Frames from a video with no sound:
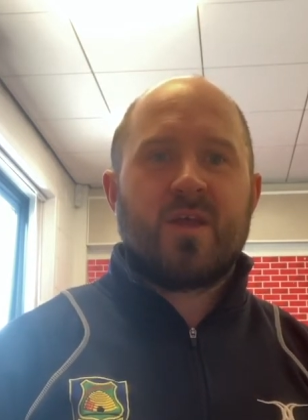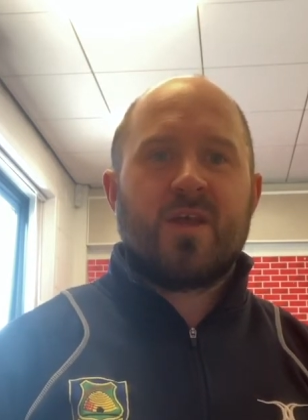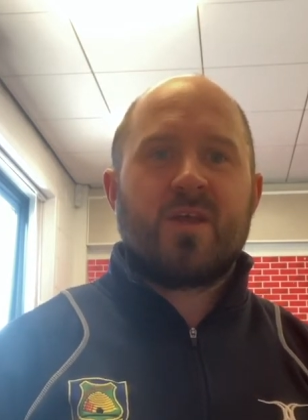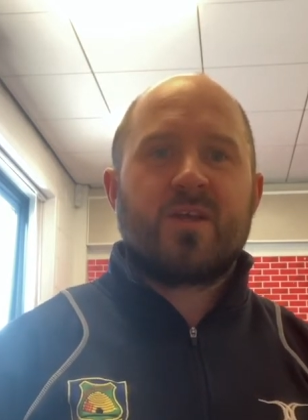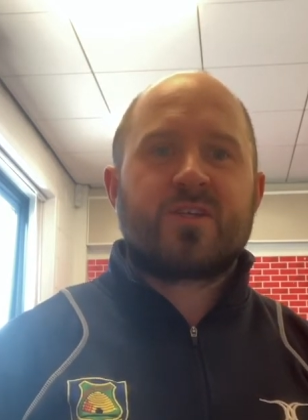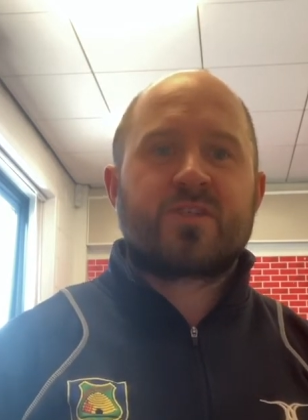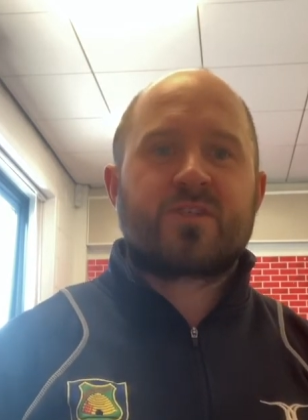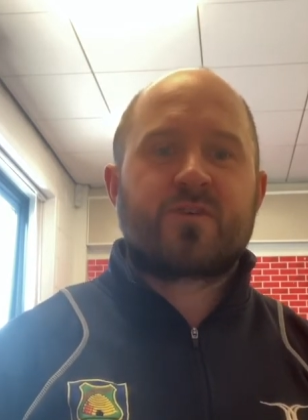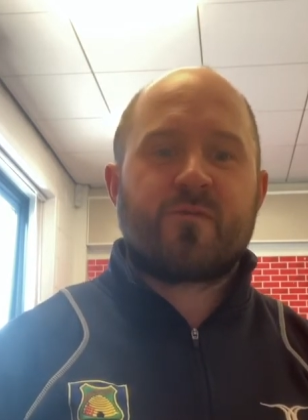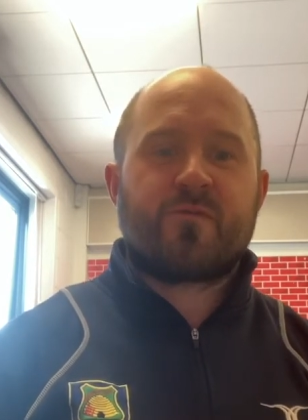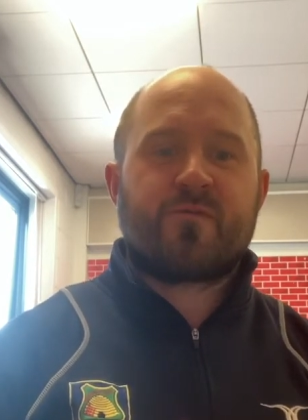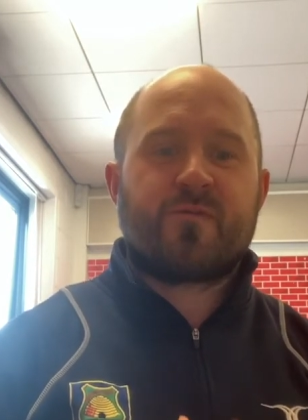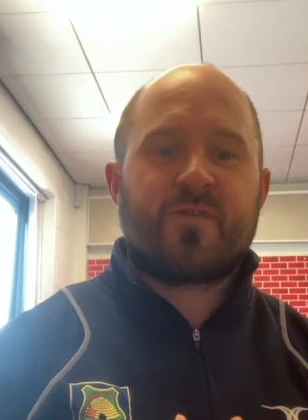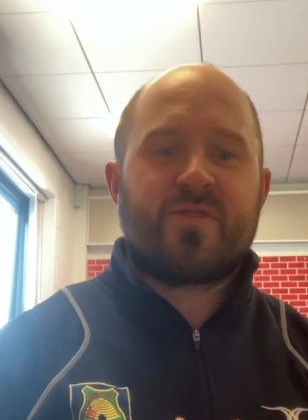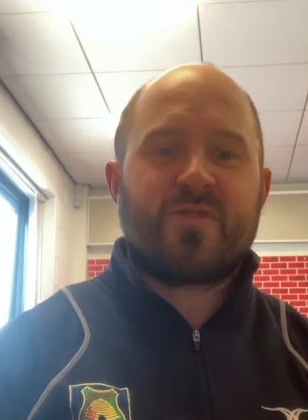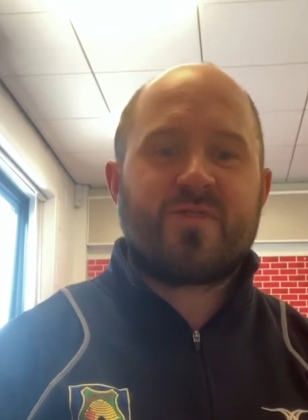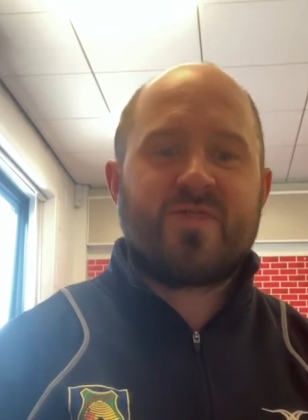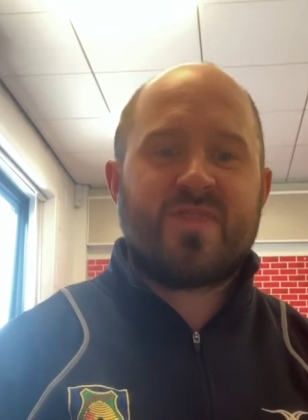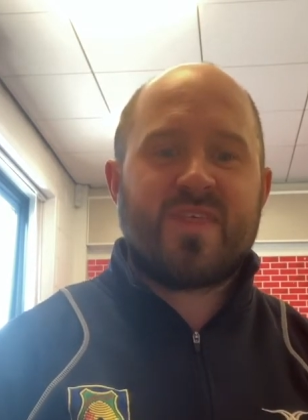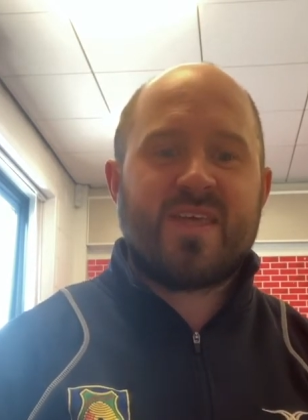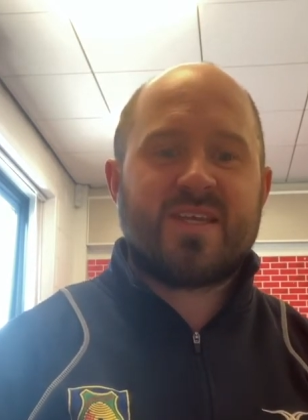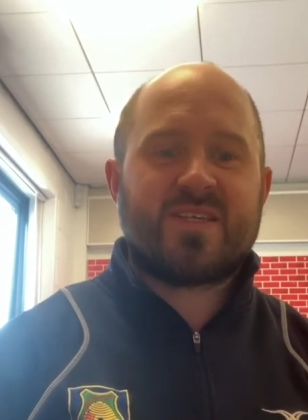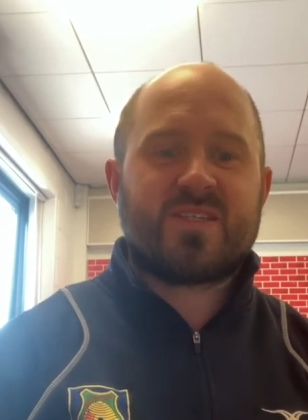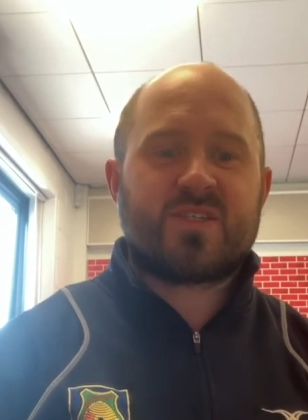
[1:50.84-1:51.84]
So for
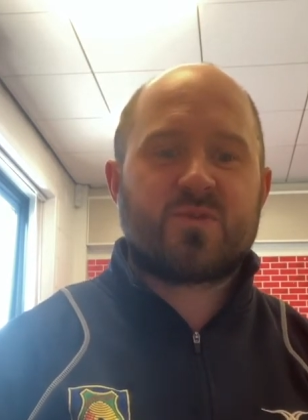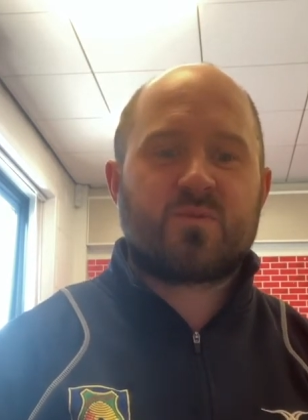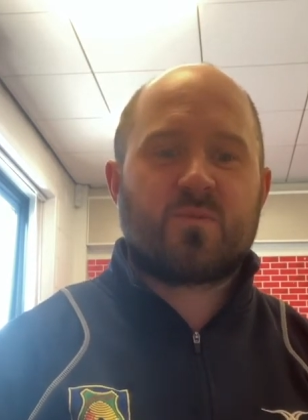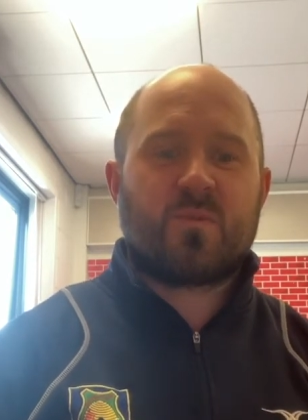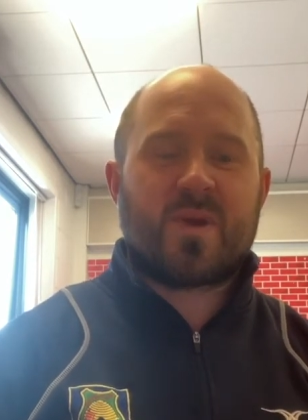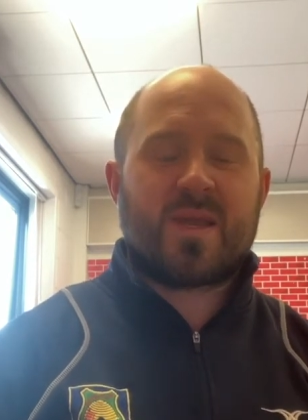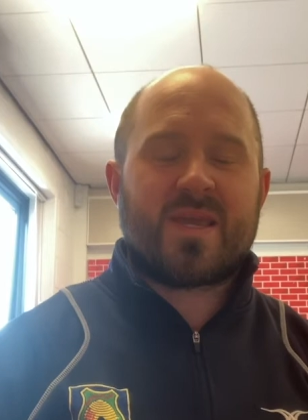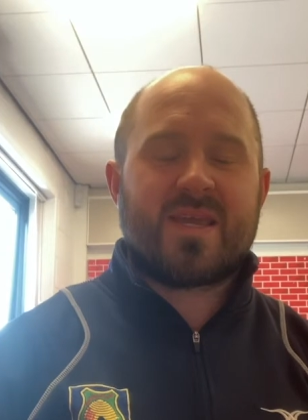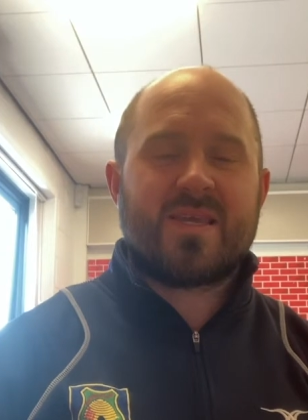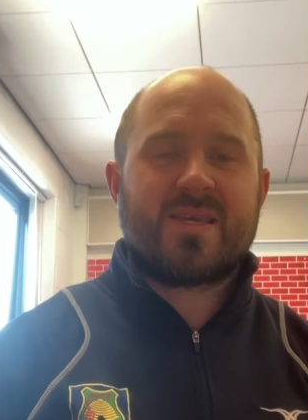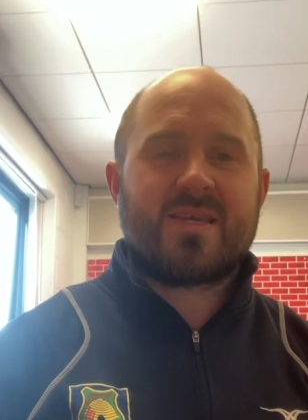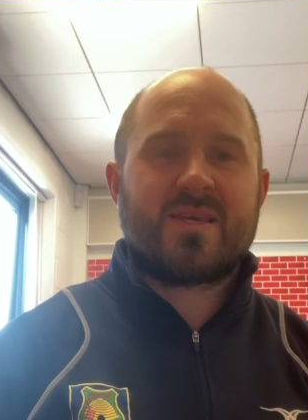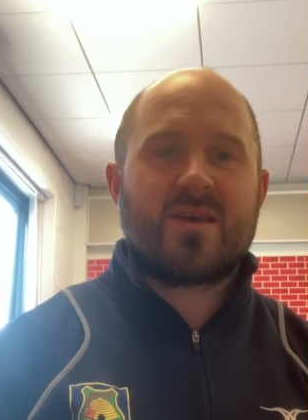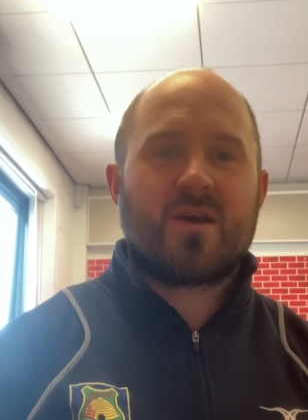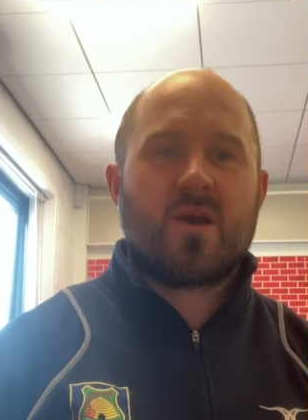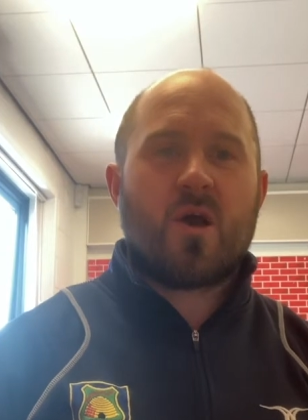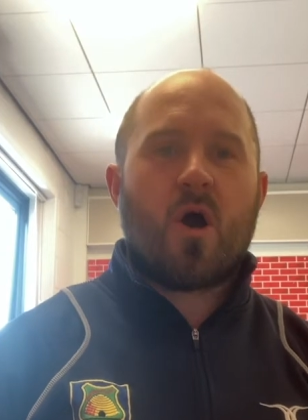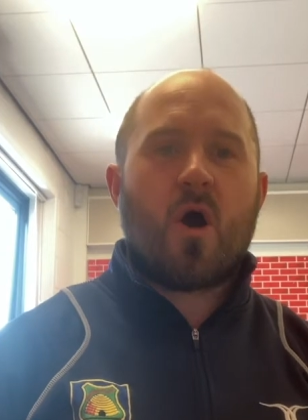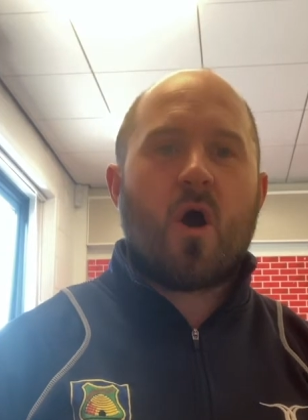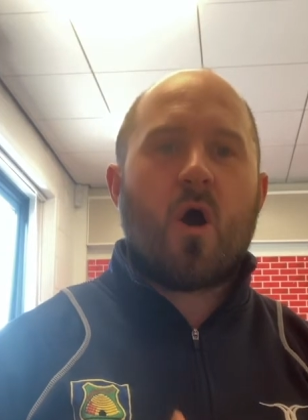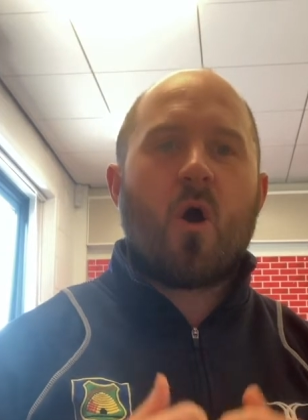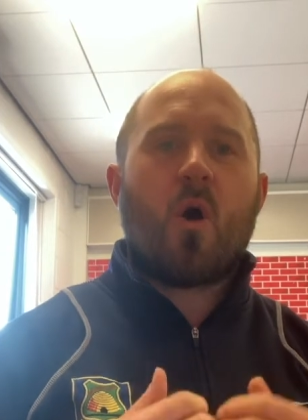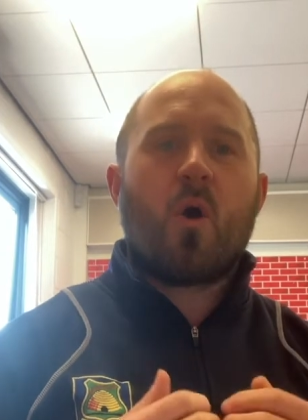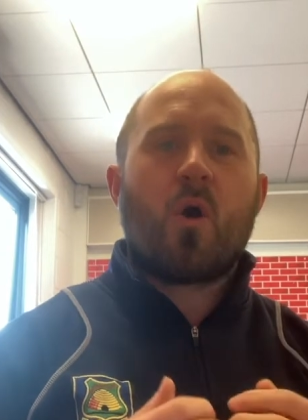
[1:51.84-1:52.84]
this week,
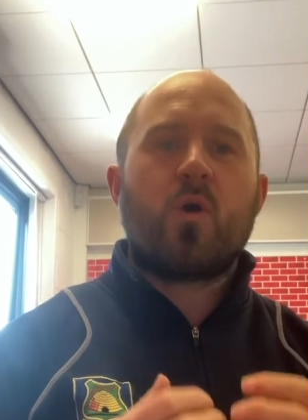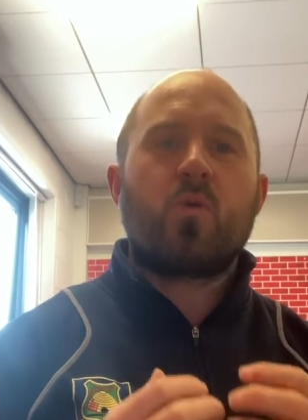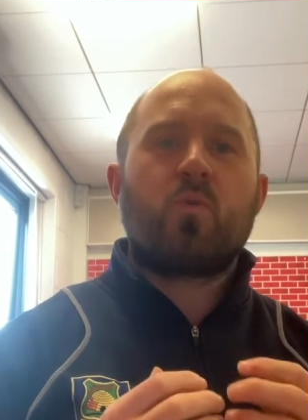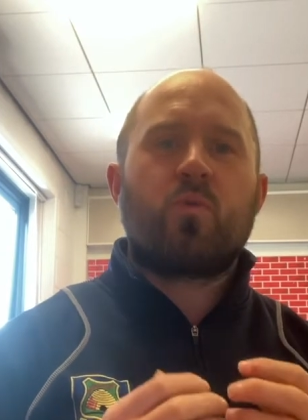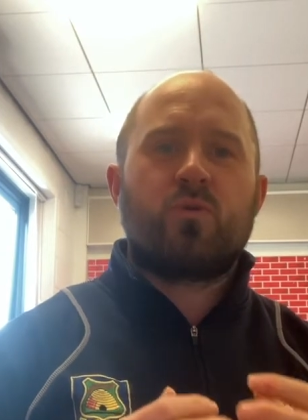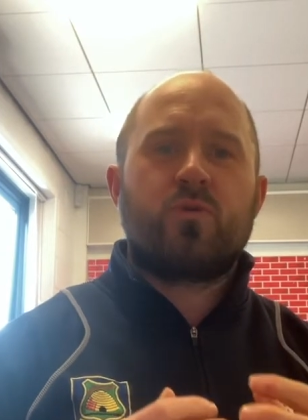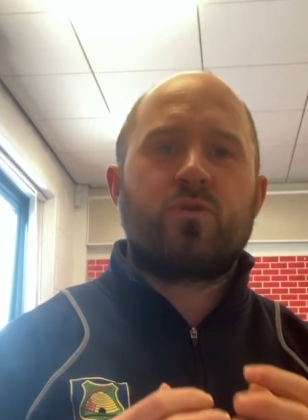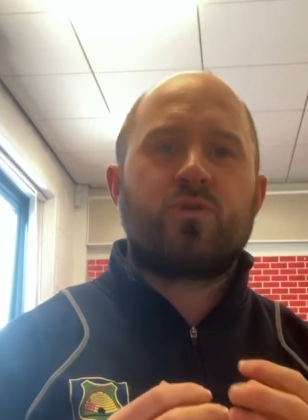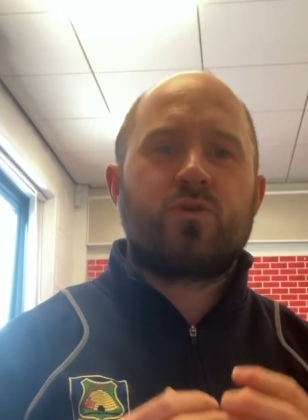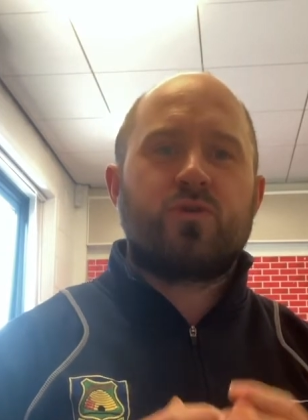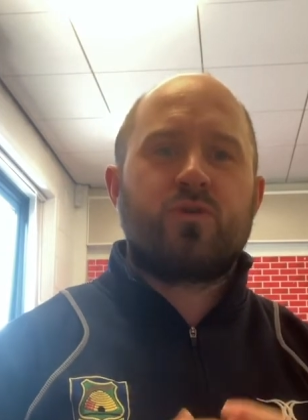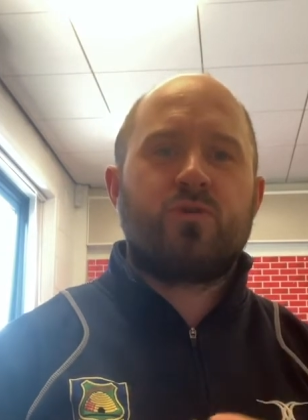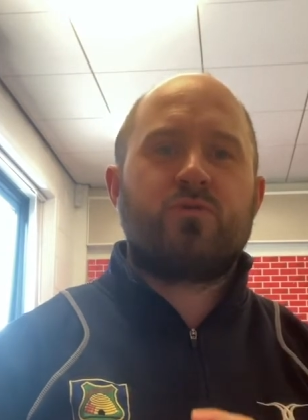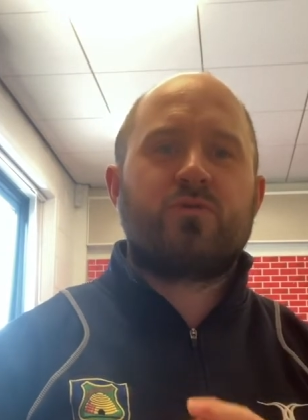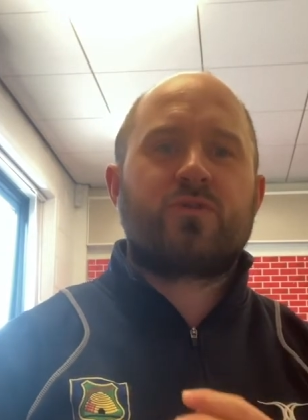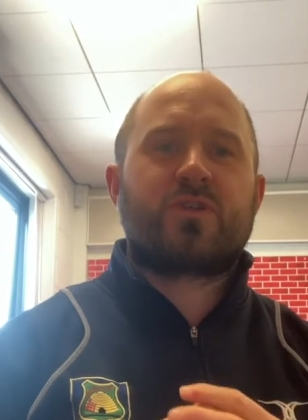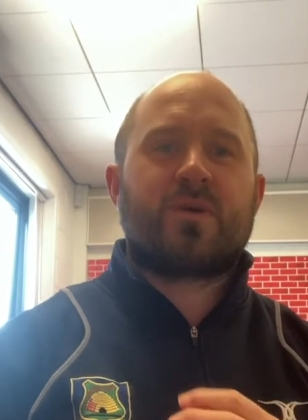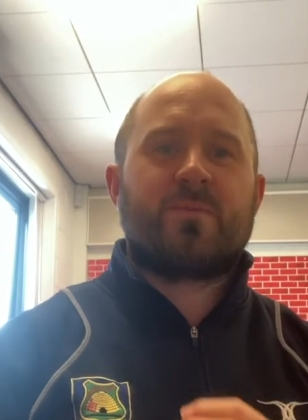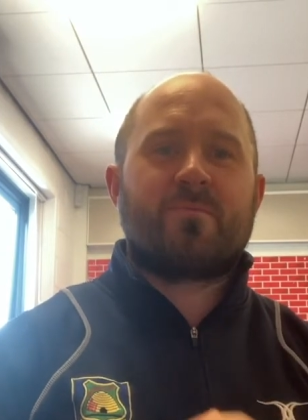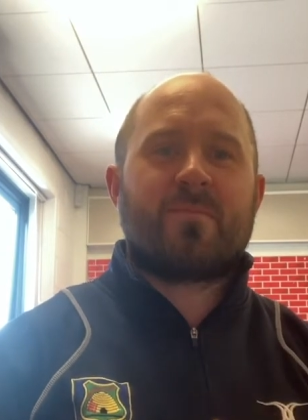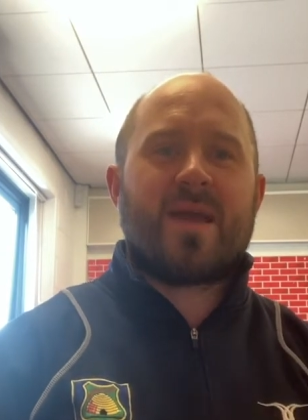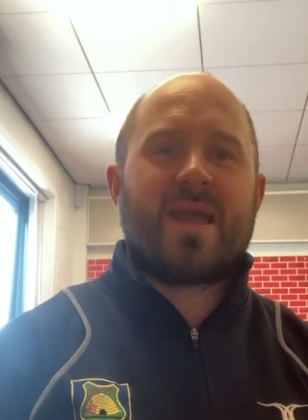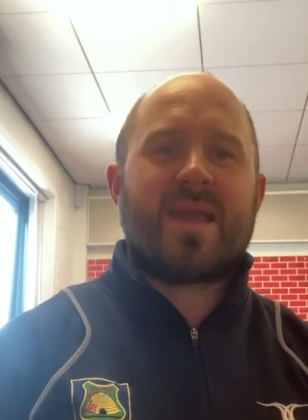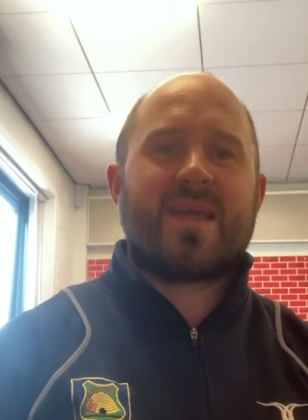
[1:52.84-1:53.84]
I want you
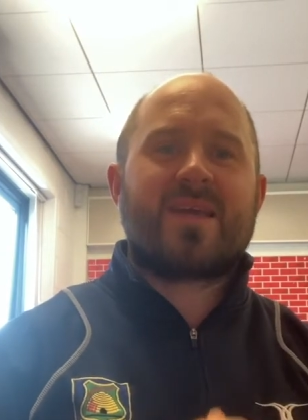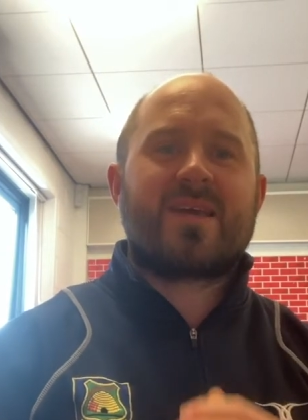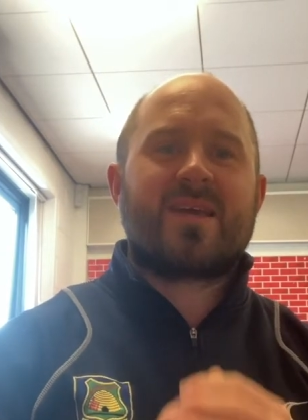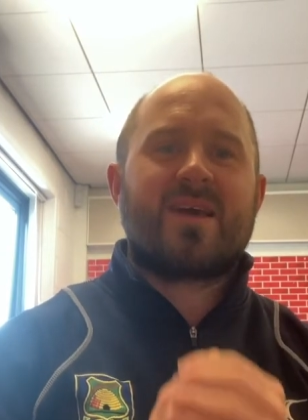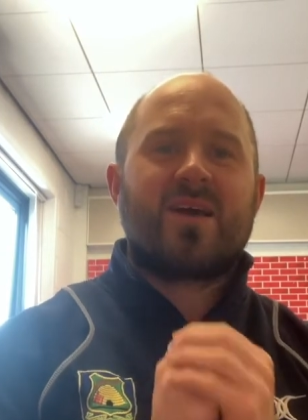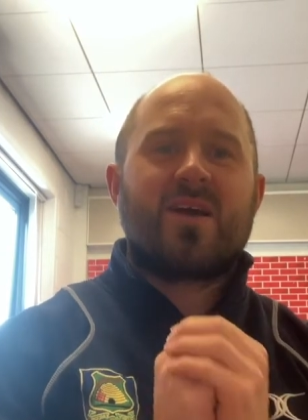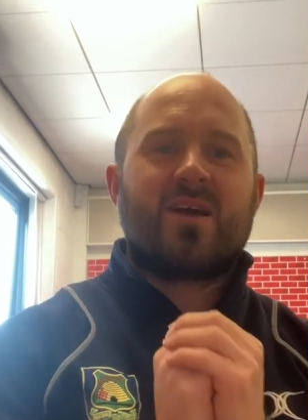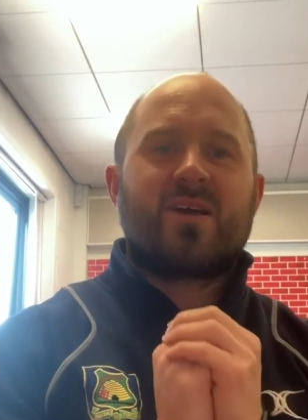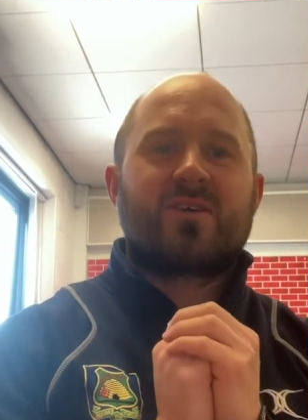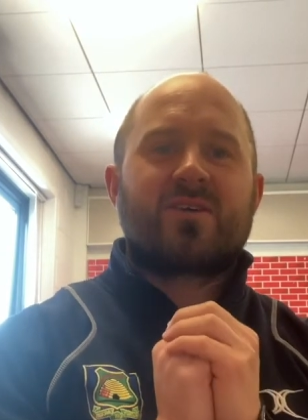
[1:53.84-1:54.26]
to make